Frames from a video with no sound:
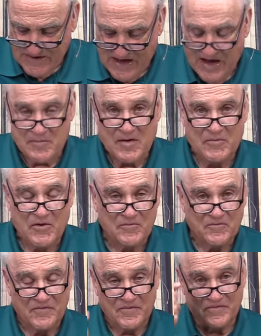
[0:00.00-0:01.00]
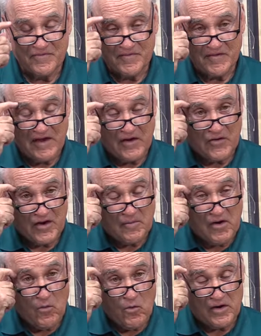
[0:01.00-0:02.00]
I remember hearing
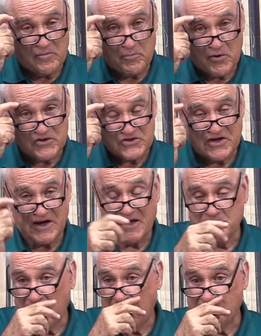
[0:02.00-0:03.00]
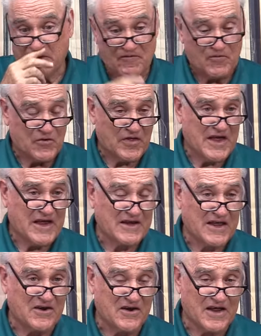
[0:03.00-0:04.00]
about one personal ad. Back before they had
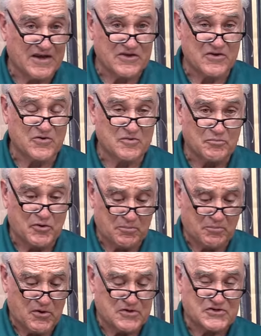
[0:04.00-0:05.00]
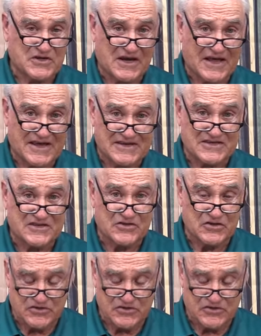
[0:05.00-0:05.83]
internet, you would put personal ads in the